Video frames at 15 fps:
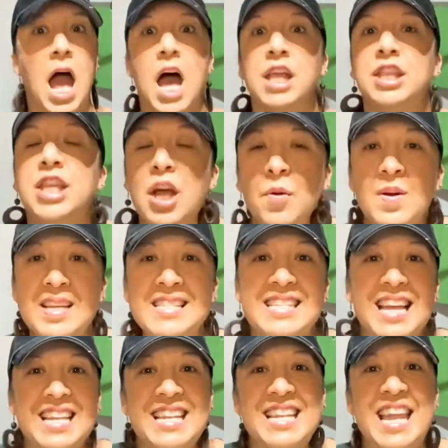There is
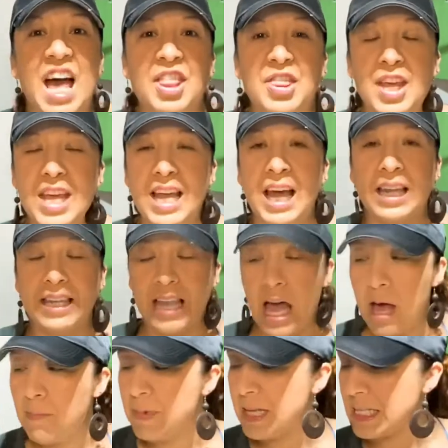nothing,
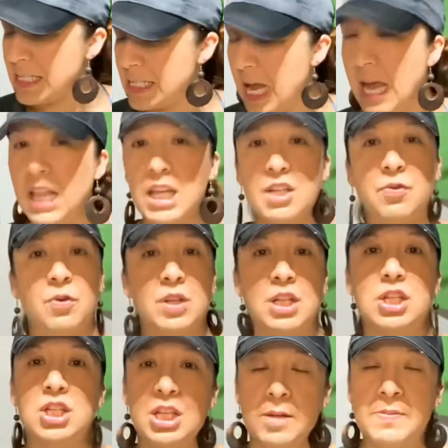let me say this for the
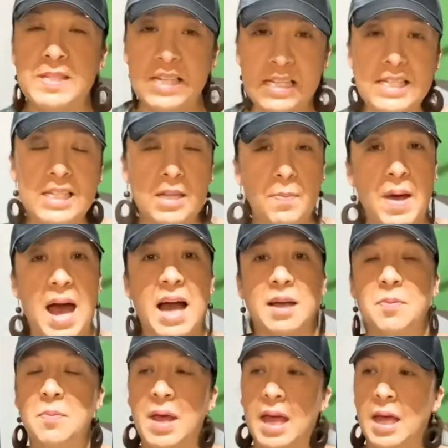cheap seats in the back,
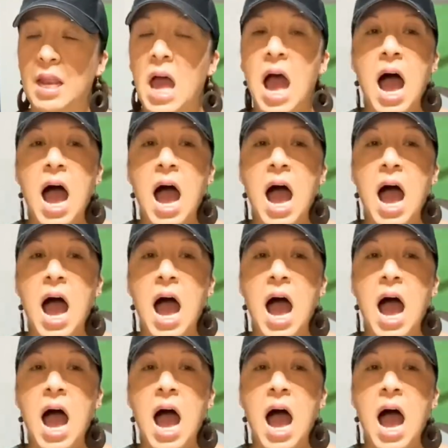man,